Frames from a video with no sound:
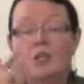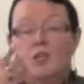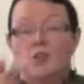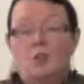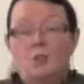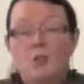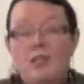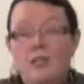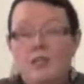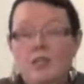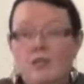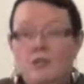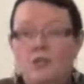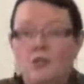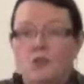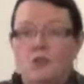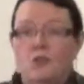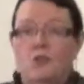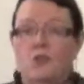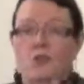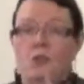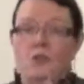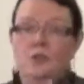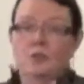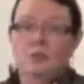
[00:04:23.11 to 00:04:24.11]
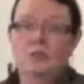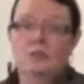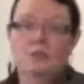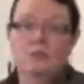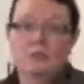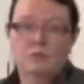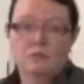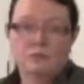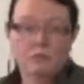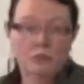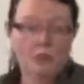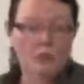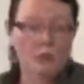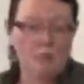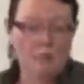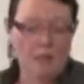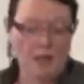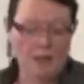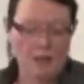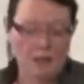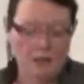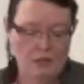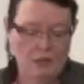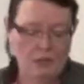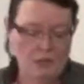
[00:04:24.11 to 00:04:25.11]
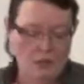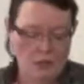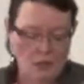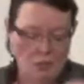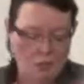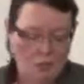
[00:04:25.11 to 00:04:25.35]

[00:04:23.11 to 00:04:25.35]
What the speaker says: Swedes, or rutabagas,